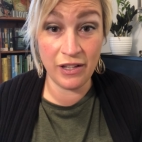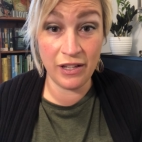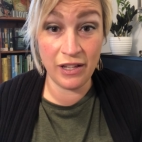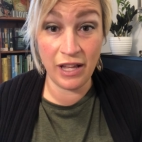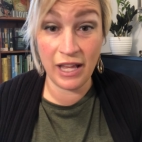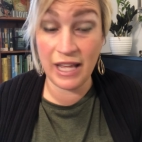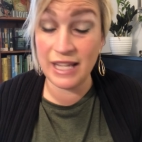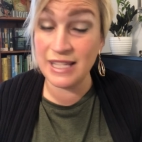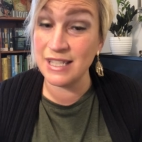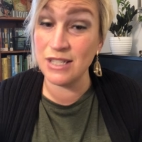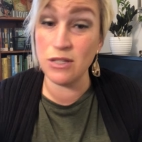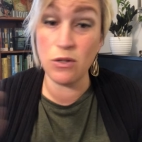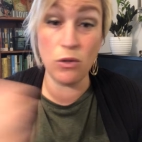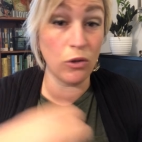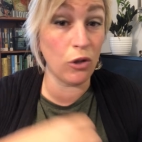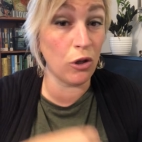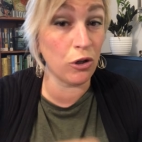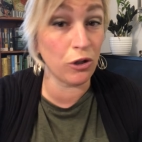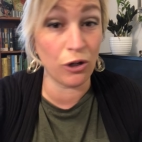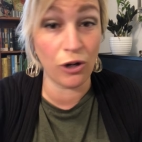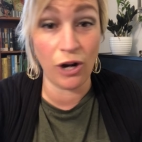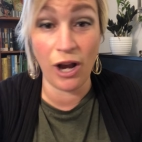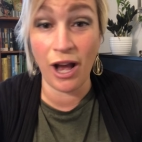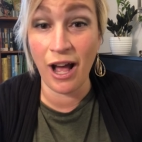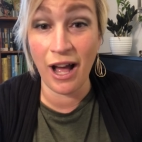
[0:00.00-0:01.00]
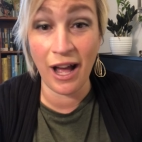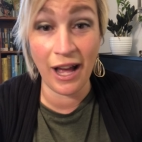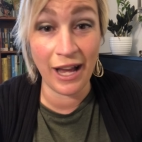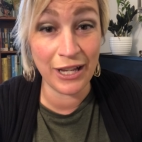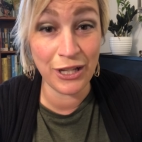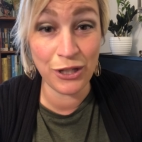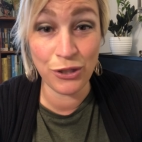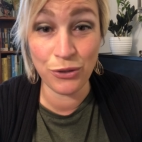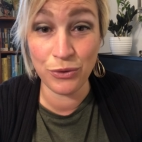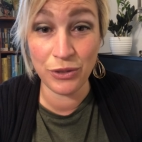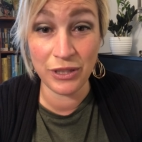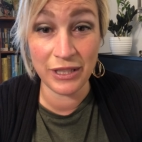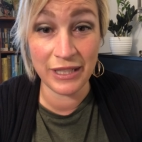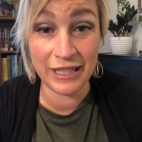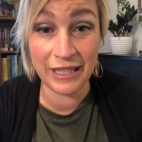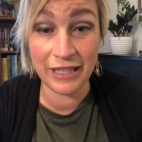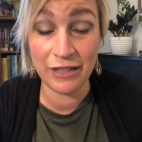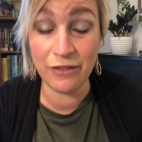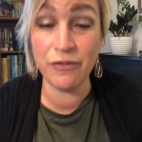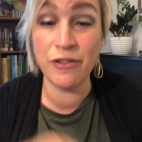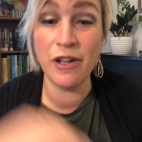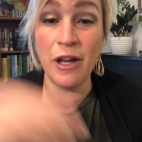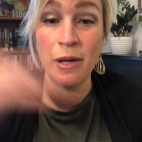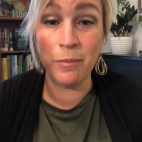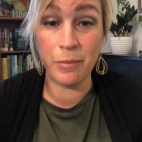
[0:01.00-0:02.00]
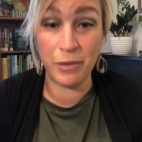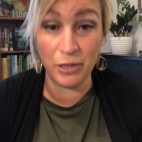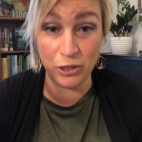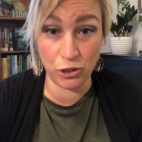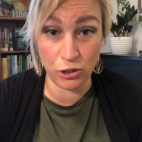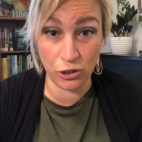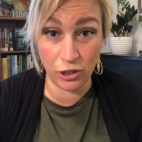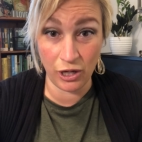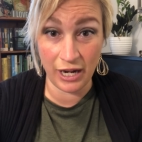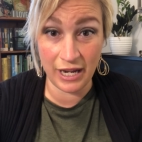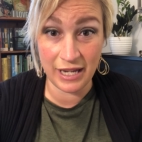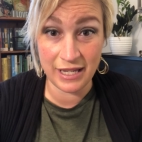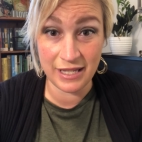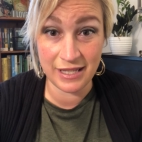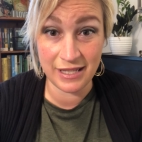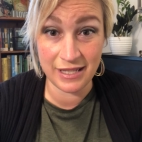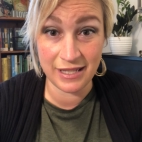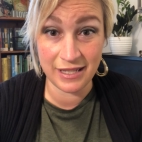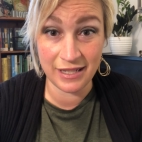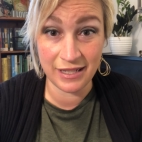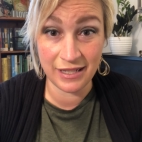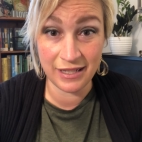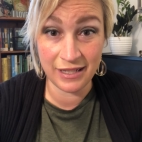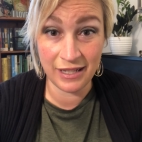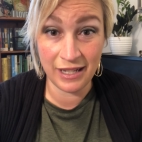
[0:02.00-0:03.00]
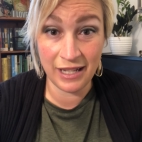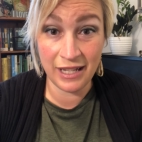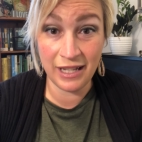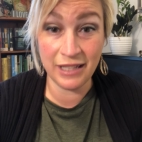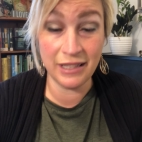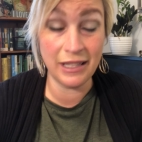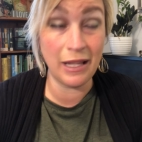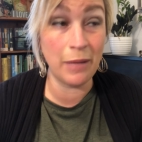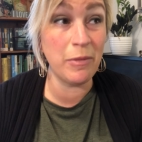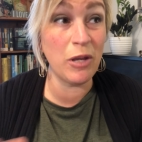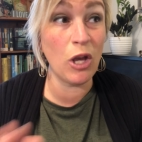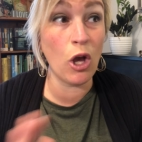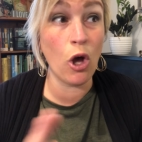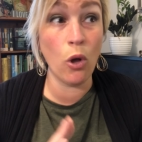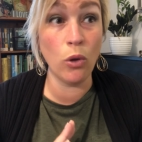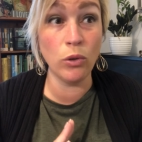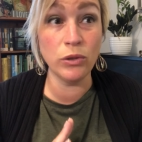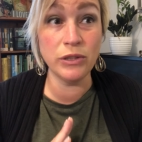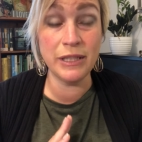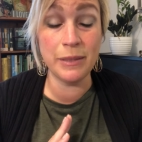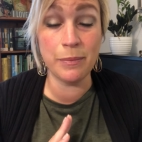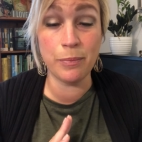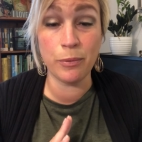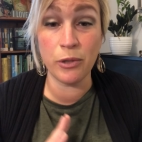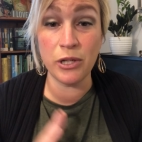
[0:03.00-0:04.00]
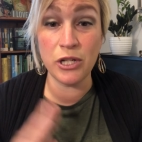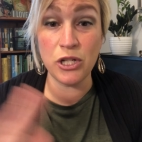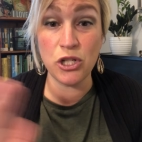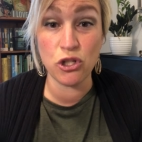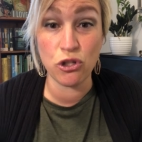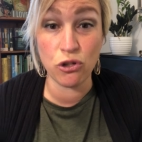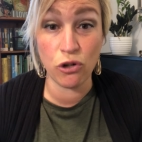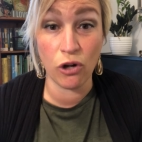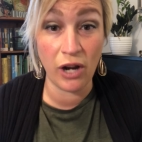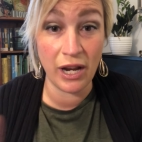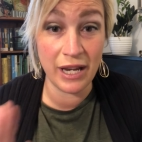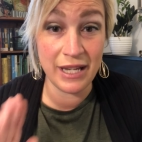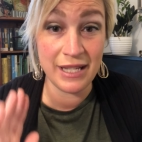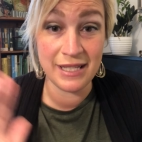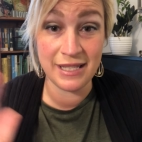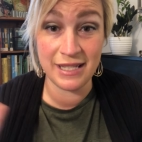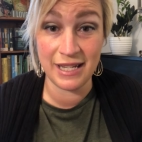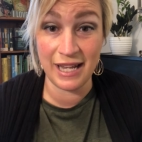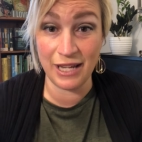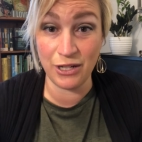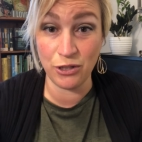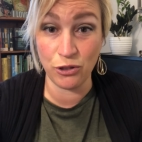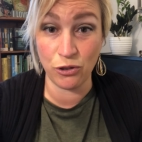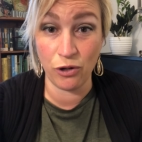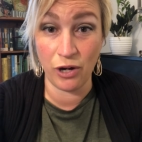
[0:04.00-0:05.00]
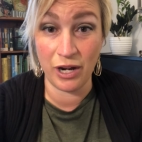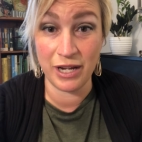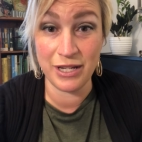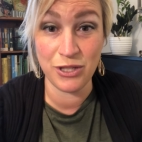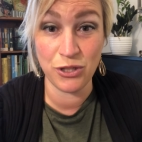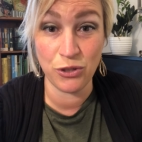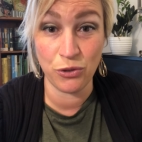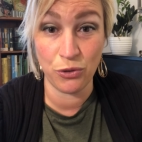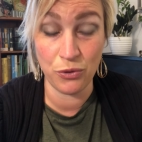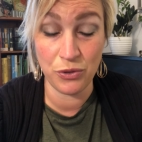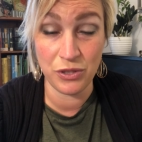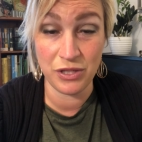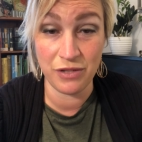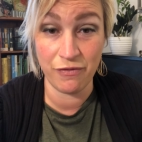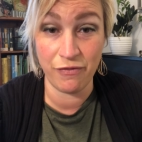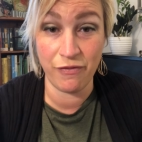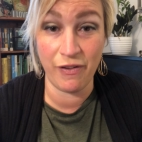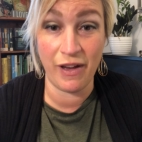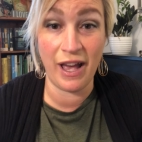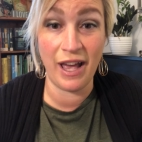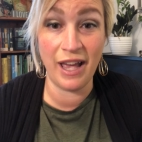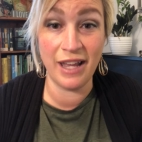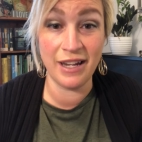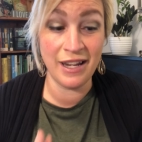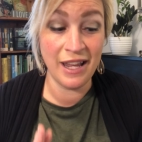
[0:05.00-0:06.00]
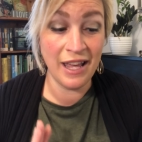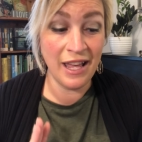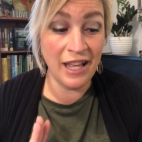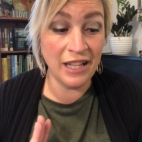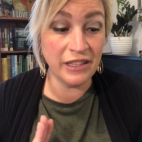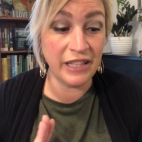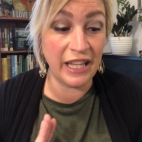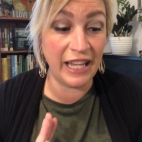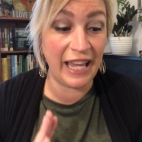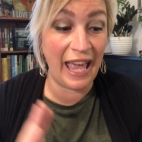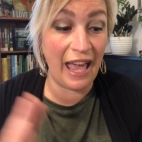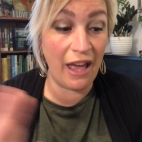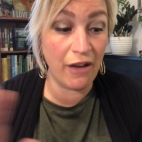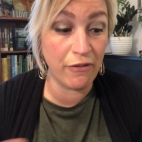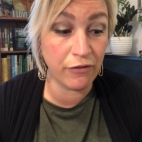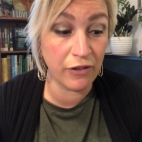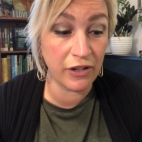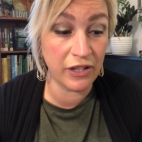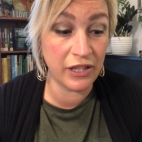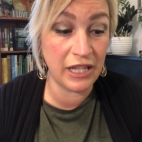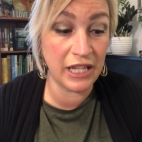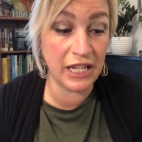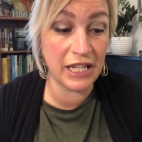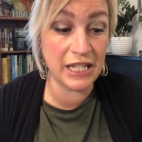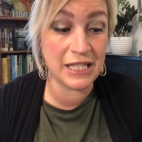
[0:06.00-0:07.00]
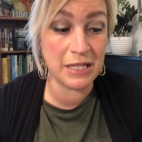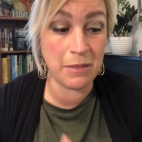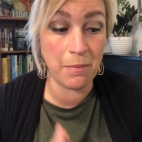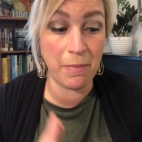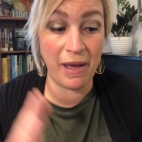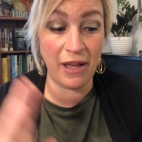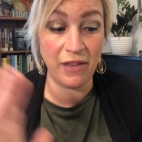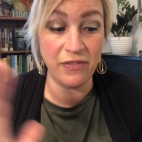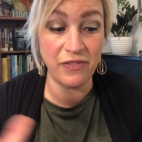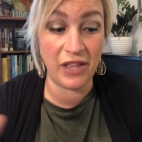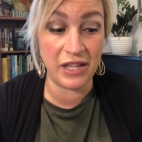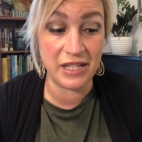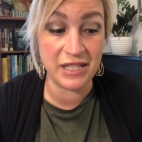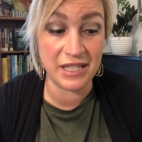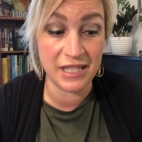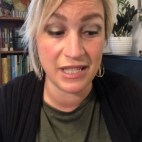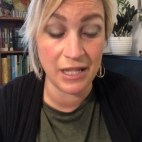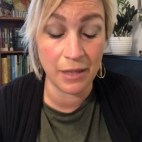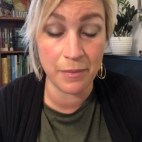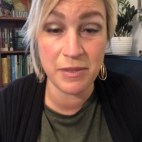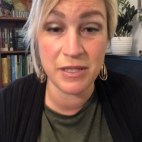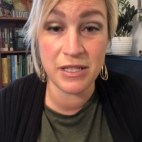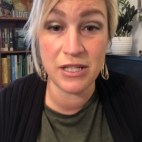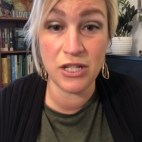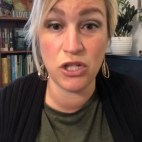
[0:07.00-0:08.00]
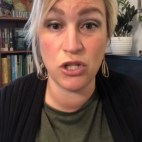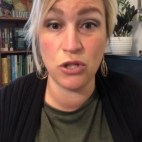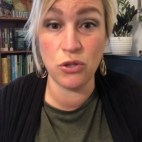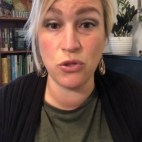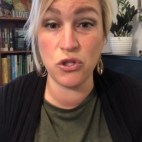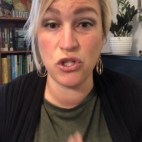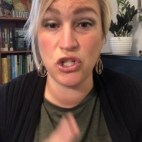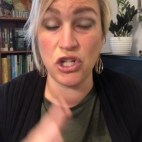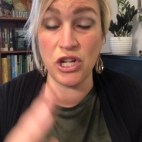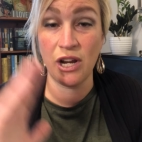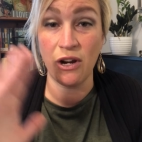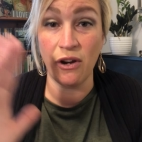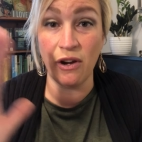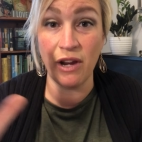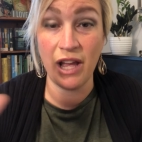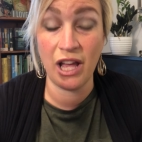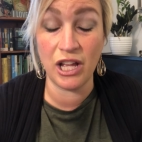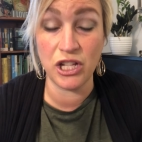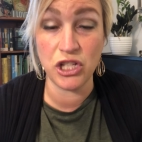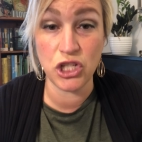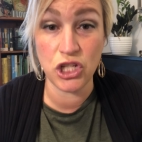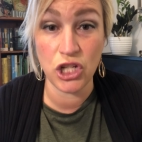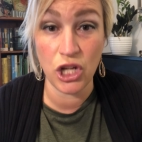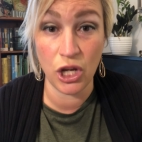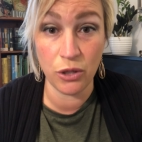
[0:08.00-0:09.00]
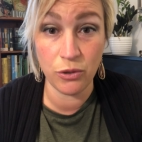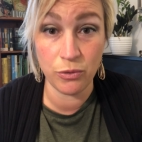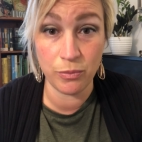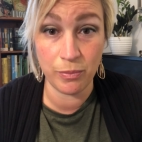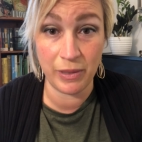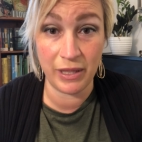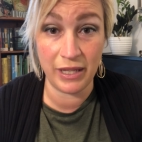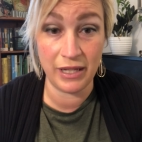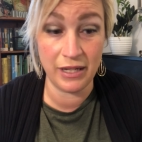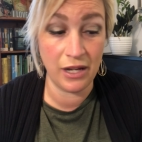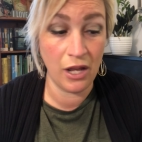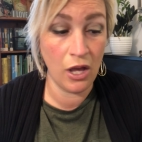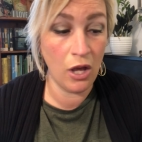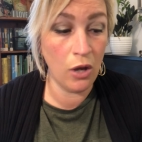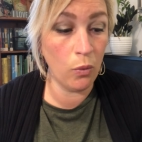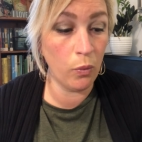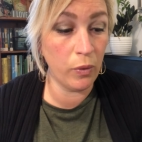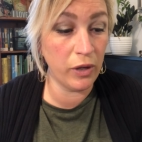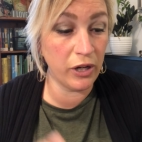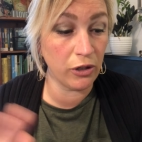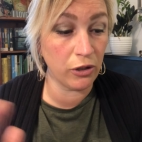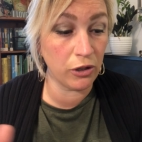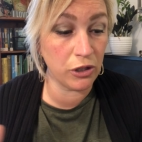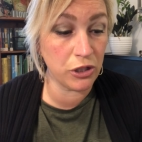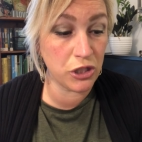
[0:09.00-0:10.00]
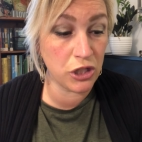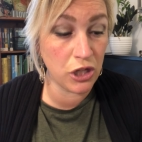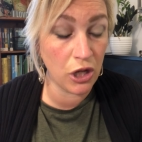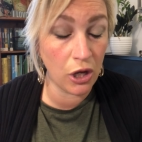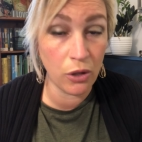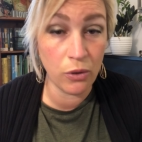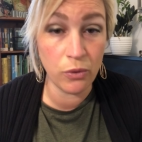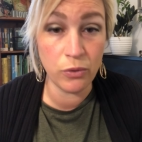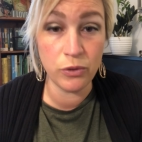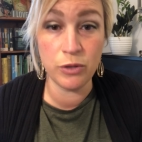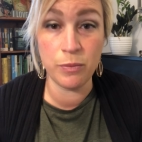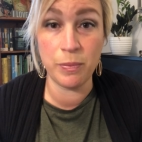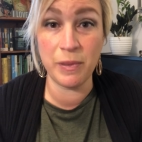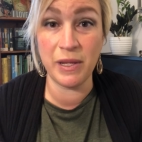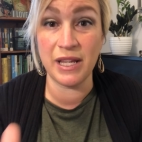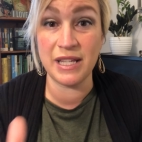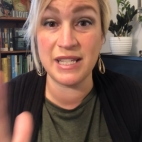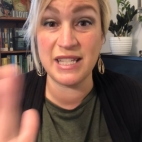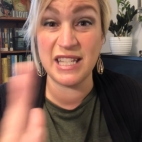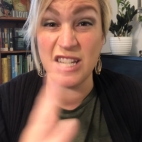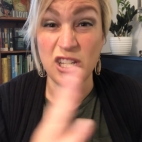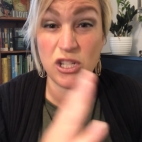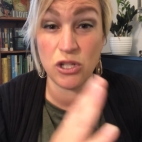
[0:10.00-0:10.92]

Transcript: It's no longer I who live, but Christ. Let me only preach Christ and Christ crucified. Like everything is about that substitutionary atonement. We are atoned because he